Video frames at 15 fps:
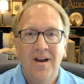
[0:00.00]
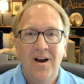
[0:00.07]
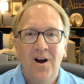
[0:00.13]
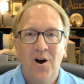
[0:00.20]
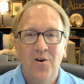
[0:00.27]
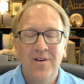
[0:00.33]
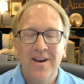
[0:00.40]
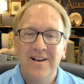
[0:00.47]

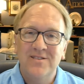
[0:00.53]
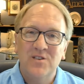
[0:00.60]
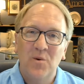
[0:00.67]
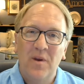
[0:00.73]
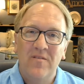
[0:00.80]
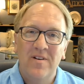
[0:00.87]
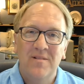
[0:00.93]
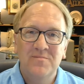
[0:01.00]
Okay, so
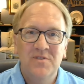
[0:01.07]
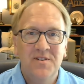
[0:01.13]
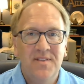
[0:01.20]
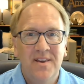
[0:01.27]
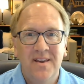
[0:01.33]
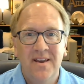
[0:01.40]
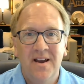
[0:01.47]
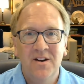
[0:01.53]
we've come to
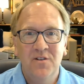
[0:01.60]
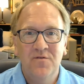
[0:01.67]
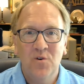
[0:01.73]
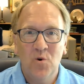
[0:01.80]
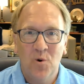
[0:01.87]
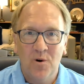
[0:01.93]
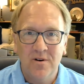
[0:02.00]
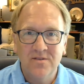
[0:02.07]
the end of the
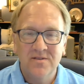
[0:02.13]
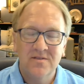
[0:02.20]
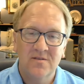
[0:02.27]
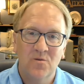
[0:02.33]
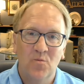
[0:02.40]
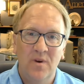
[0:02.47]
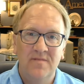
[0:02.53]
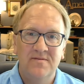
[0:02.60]
course.
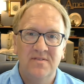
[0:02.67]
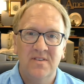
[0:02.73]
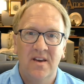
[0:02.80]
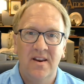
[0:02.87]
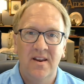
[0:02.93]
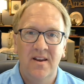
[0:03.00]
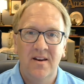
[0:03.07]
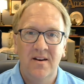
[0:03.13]
We've
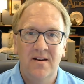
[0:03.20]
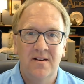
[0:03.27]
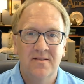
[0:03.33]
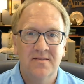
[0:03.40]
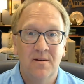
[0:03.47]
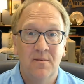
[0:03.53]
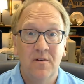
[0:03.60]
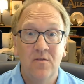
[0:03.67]
studied
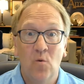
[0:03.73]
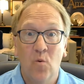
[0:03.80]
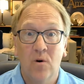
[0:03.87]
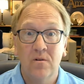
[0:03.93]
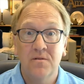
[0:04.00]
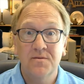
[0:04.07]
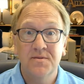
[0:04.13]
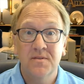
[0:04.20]
some of the
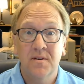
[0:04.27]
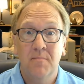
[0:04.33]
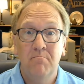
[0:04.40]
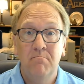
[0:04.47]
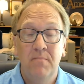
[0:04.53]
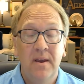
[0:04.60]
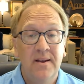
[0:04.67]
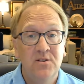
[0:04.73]
world's
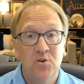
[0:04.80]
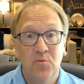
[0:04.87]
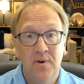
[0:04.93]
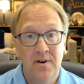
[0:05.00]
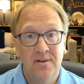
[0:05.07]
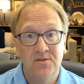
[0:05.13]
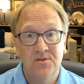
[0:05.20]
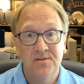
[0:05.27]
major
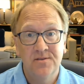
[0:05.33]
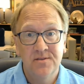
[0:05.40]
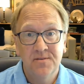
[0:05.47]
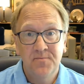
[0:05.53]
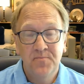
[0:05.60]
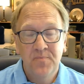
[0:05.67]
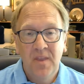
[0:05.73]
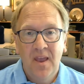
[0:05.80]
religions,
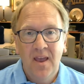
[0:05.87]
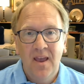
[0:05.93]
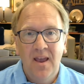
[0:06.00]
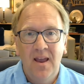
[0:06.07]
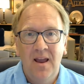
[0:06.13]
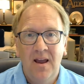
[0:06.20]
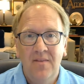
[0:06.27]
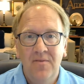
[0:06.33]

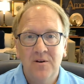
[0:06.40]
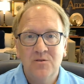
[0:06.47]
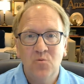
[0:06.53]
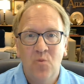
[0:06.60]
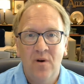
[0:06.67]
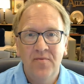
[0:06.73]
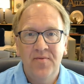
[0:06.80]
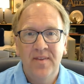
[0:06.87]
and there's
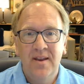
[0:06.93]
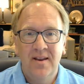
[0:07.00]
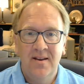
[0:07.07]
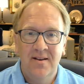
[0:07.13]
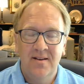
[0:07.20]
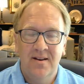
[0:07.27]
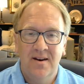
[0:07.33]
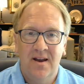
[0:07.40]
one
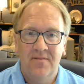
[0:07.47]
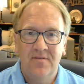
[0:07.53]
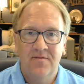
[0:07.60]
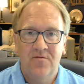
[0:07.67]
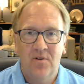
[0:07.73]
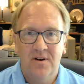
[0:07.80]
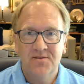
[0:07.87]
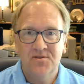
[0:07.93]
thing left
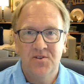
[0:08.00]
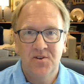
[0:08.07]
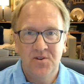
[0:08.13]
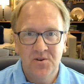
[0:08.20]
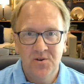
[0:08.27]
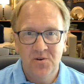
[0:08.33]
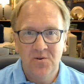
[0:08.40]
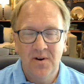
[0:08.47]
for us to
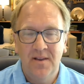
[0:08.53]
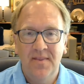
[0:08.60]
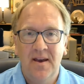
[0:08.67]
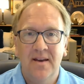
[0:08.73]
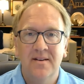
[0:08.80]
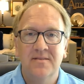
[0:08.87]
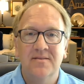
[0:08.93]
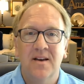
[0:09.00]
do, and
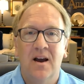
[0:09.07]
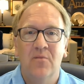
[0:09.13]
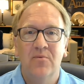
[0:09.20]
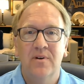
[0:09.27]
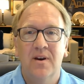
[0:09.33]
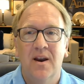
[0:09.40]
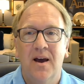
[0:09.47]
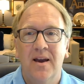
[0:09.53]
that is I
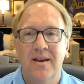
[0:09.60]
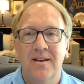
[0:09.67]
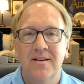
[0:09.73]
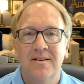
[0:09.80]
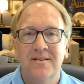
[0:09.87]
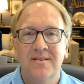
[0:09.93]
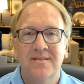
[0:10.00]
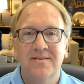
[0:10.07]
would like
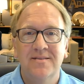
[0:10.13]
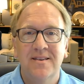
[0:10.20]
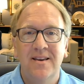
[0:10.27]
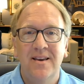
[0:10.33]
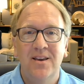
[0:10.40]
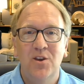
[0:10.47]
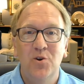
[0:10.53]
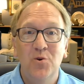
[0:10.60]
to
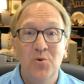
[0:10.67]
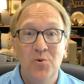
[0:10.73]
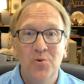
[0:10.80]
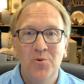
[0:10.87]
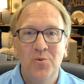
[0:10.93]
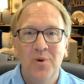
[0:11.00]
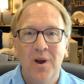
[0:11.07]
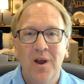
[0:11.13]
see
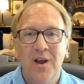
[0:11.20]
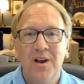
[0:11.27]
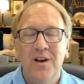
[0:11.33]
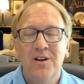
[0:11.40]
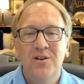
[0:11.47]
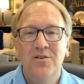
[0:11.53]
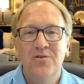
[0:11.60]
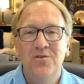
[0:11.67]
you
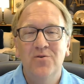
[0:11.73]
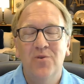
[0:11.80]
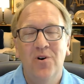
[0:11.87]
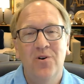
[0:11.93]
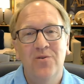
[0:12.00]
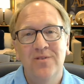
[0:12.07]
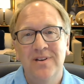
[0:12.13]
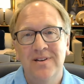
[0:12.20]
do your
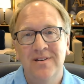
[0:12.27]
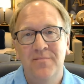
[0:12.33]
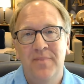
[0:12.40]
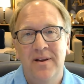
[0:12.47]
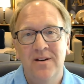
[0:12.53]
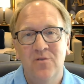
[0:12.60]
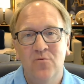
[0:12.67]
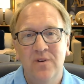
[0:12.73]
own
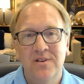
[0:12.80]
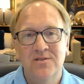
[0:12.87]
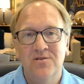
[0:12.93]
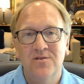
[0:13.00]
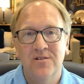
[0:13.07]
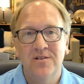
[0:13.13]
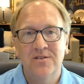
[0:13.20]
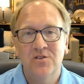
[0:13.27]
independent
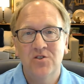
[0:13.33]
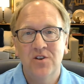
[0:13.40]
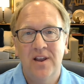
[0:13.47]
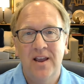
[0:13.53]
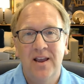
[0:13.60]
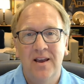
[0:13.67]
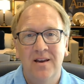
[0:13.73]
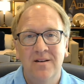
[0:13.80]
research
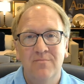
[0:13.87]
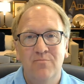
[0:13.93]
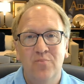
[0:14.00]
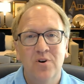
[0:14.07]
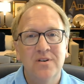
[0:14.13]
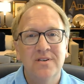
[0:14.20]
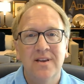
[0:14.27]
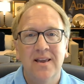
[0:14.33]
and
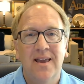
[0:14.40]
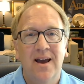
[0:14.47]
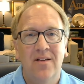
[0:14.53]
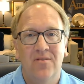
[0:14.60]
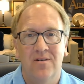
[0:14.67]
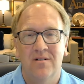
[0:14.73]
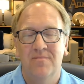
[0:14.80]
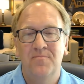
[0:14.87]
put
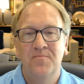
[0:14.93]
together